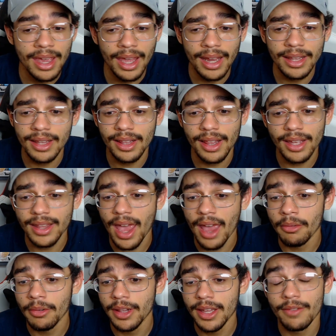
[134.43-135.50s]
anything like that. I
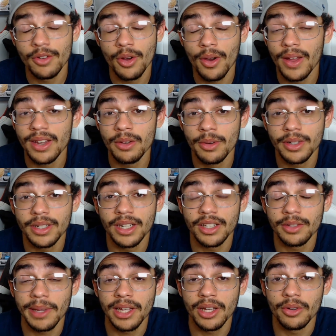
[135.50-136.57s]
really have no idea what to
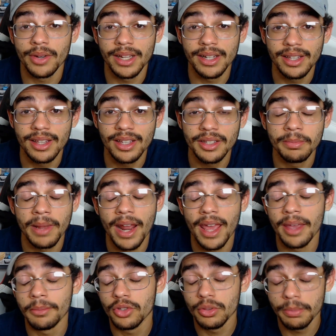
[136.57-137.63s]
expect going into this, but I
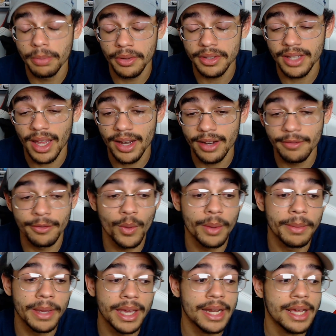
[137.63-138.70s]
am super excited for it,
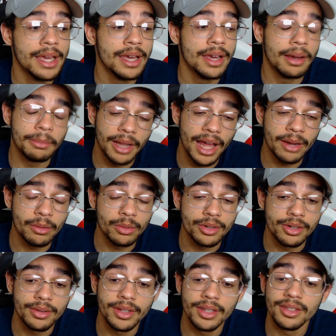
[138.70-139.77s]
man. I'm glad we're
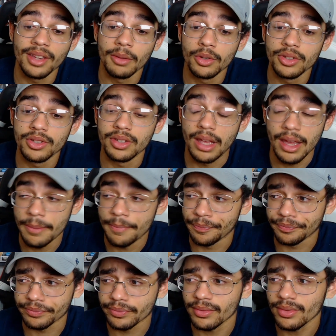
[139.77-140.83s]
doing this. I will say
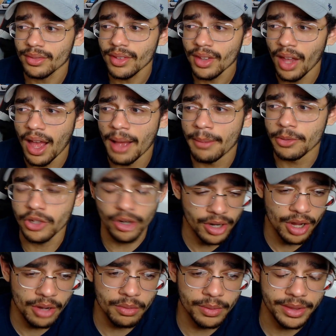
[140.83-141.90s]
I'm starting
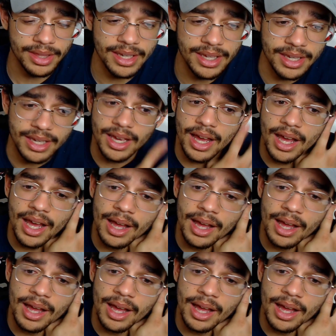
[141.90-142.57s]
out with the